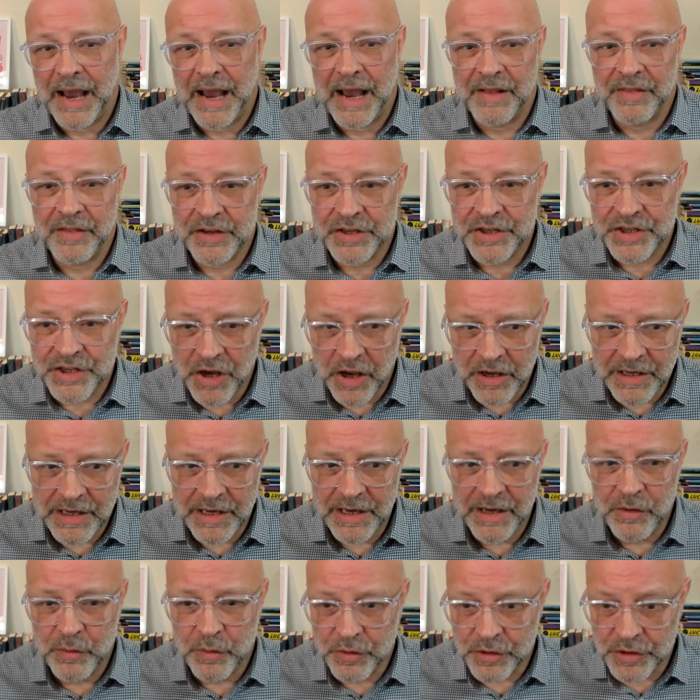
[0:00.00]
and the
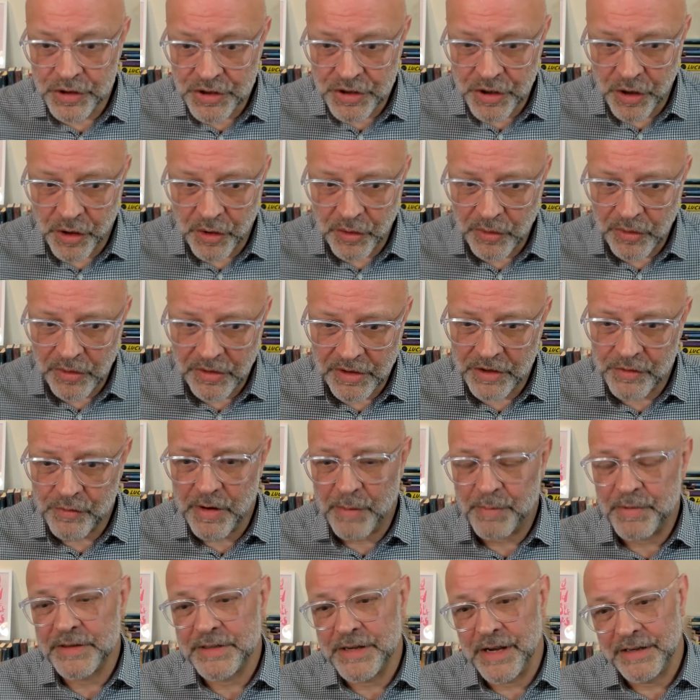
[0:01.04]
psyche or the soul is
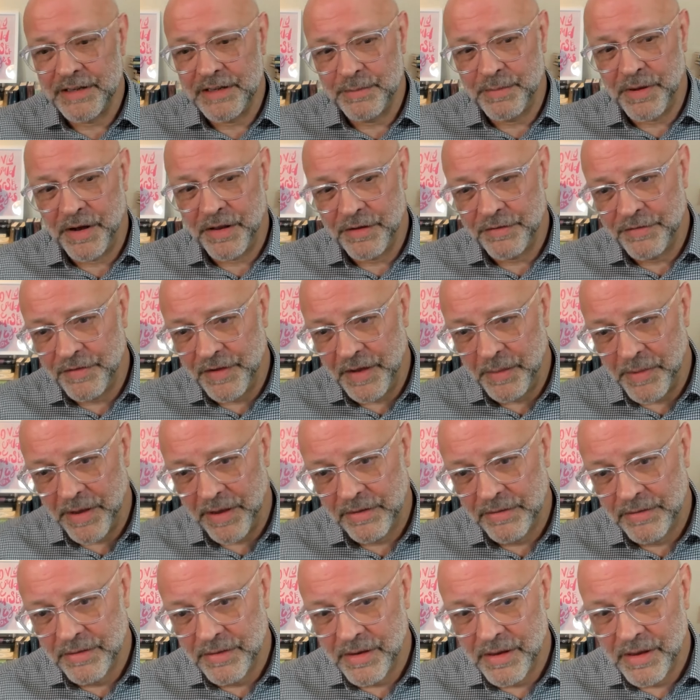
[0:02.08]
represented by the
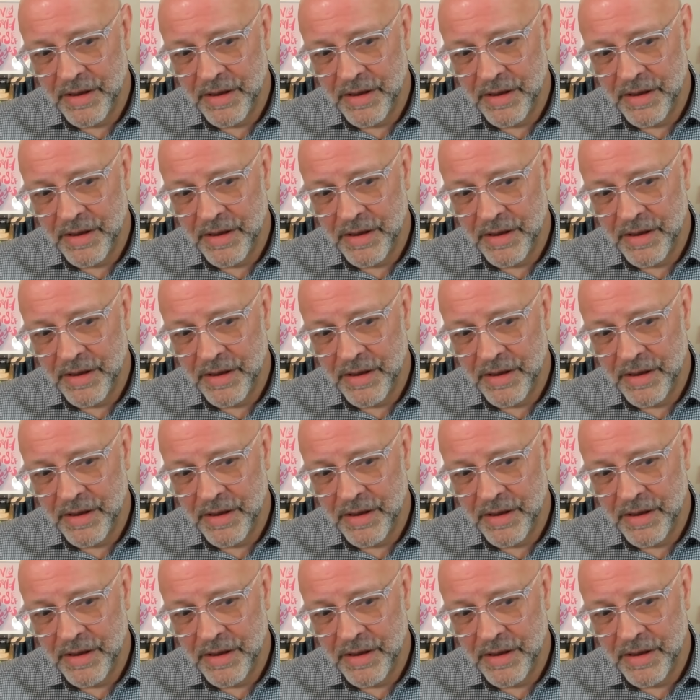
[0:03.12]
female.